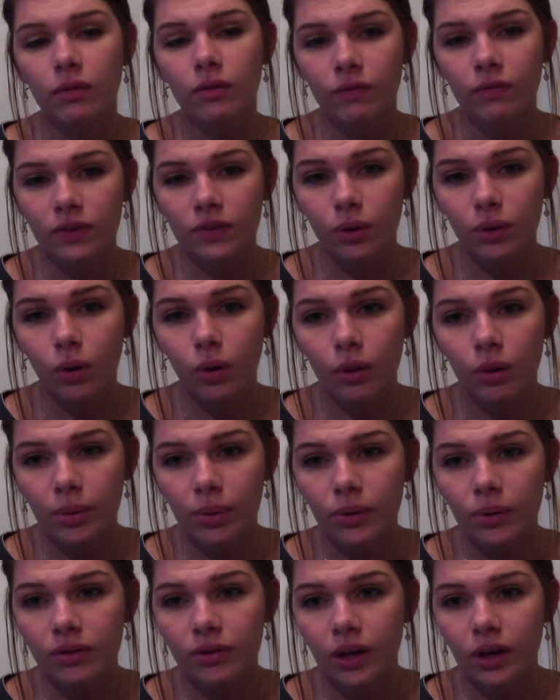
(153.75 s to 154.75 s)
physical
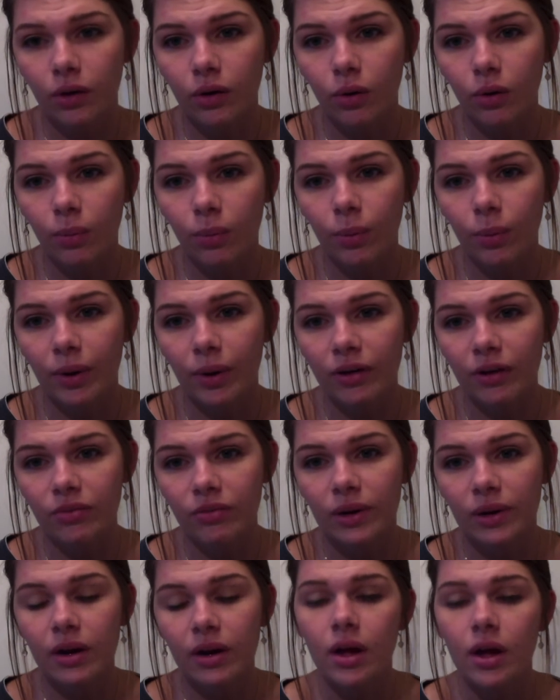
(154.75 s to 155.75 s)
abuse and corporal
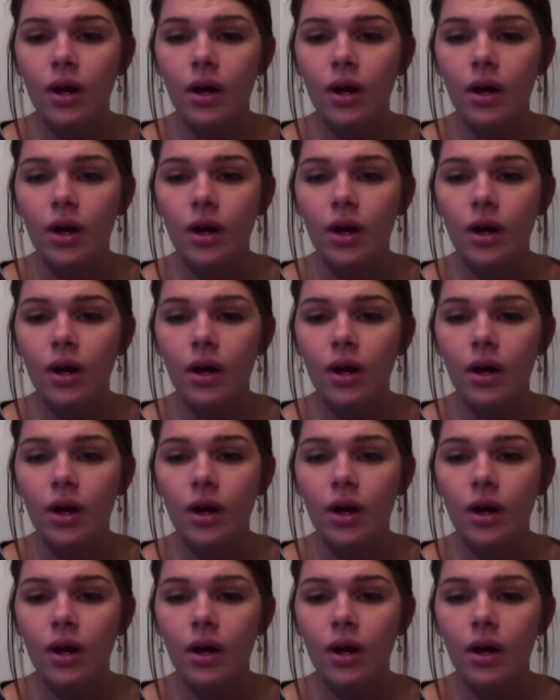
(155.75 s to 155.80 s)
punishment,